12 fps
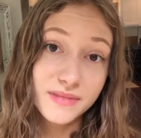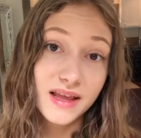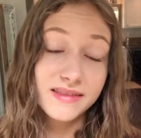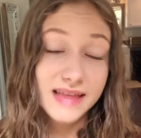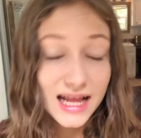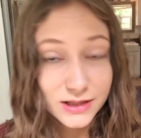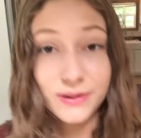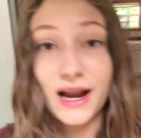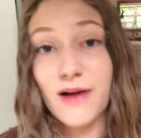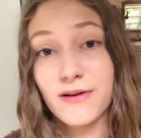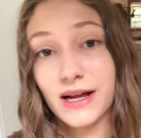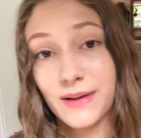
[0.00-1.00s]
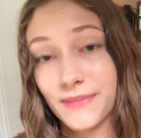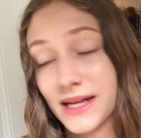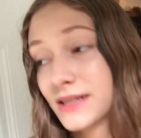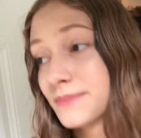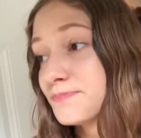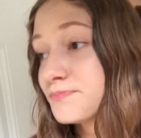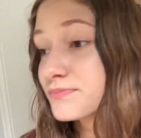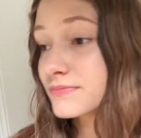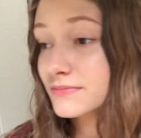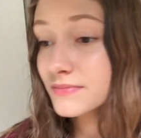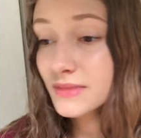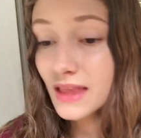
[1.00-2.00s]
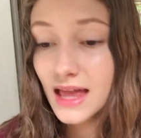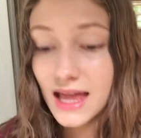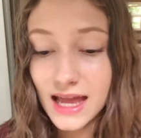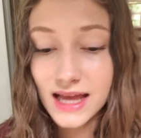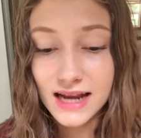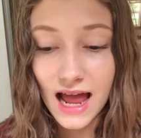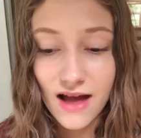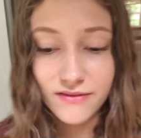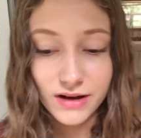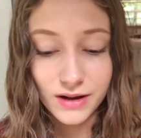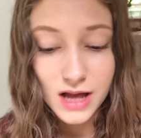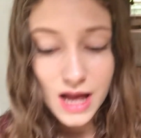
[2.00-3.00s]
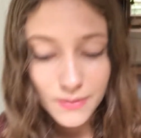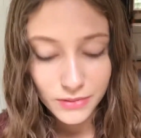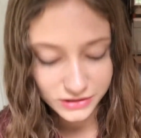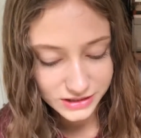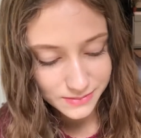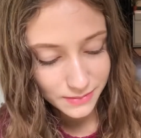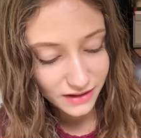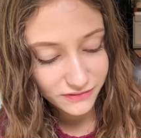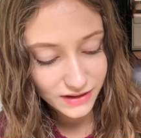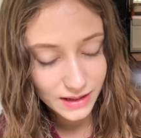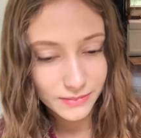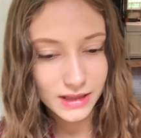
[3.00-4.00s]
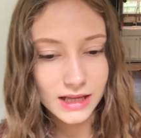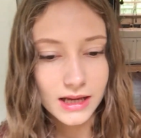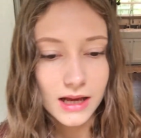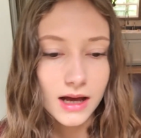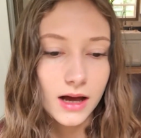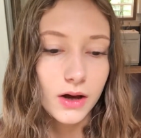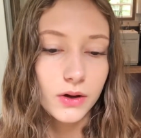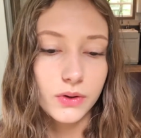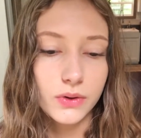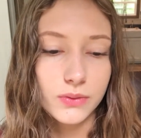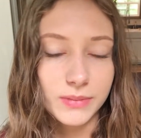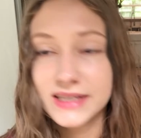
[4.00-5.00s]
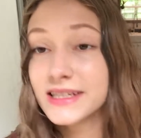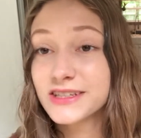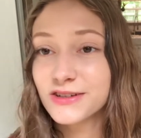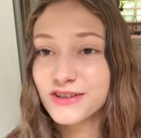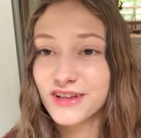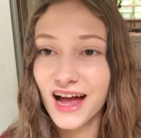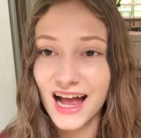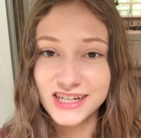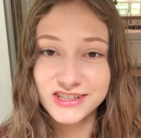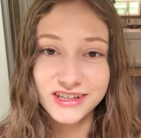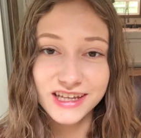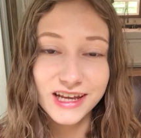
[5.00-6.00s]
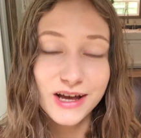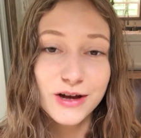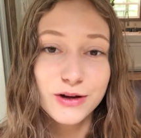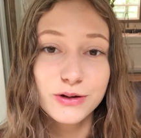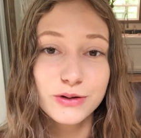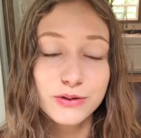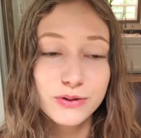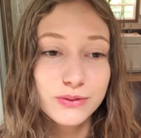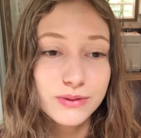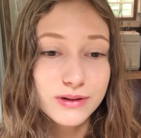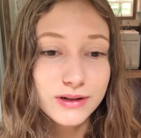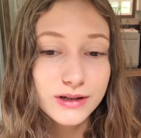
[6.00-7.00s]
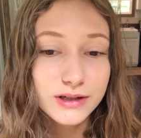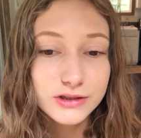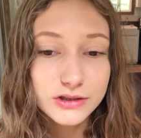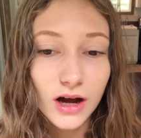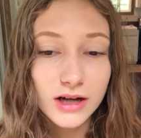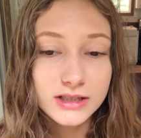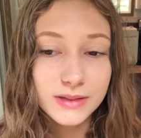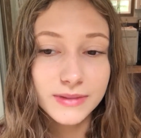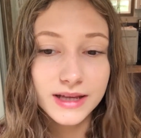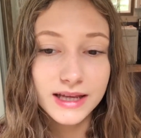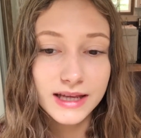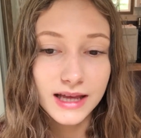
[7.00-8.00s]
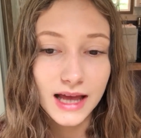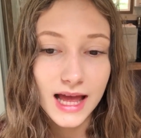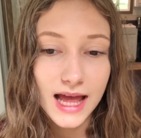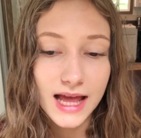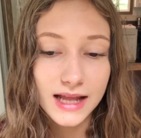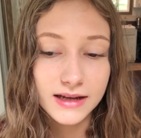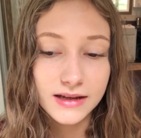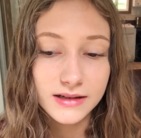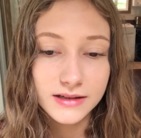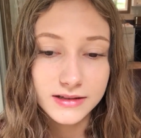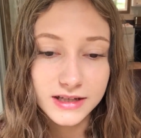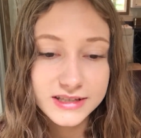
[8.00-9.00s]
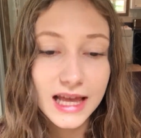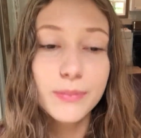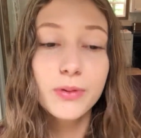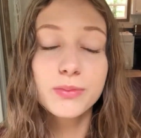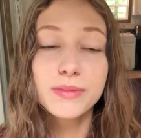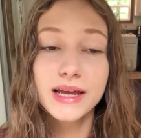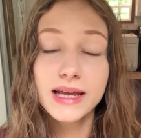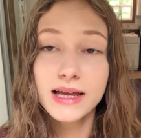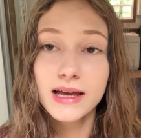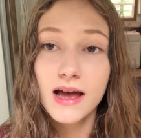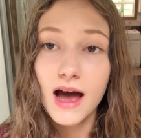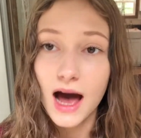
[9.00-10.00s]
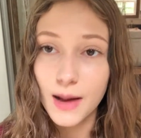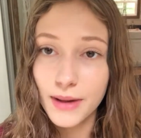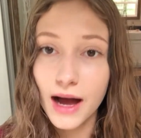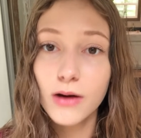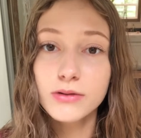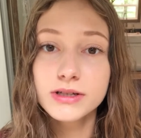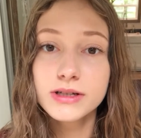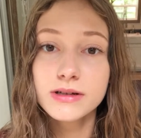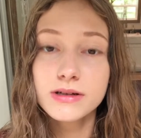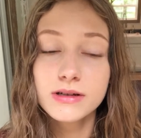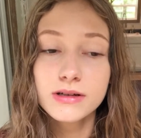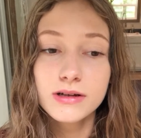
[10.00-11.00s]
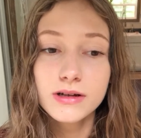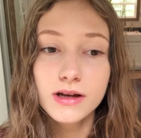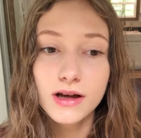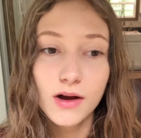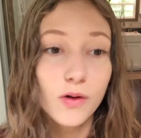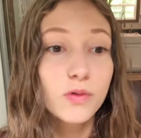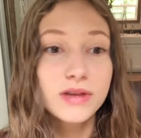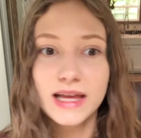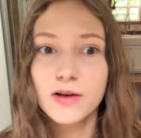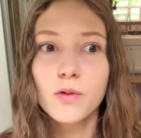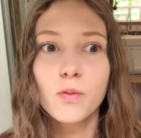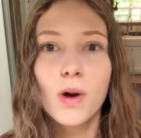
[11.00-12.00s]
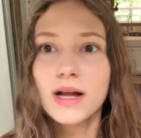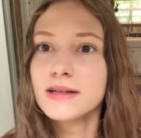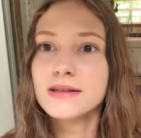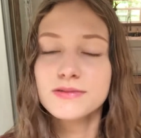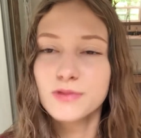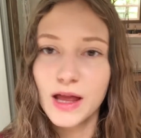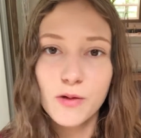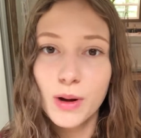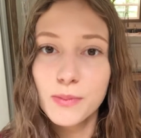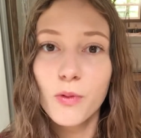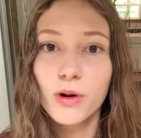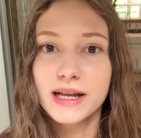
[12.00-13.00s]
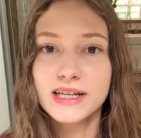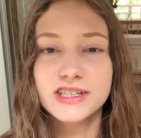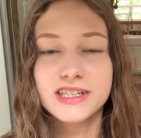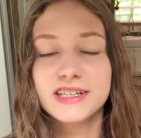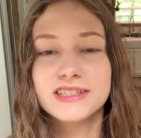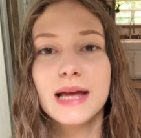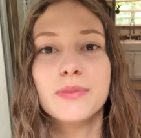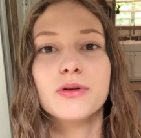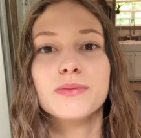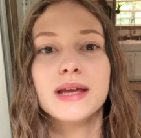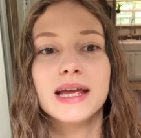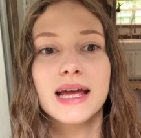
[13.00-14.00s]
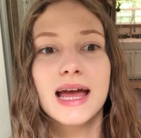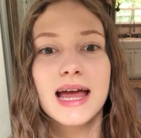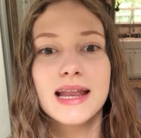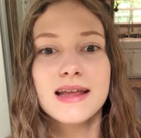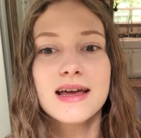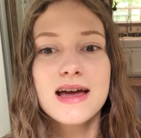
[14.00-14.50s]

That's what I recommend. And I have a person in my family who, my sister-in-law actually, who talked to me and discipled me about, uh, like one like one morning she discipled me, and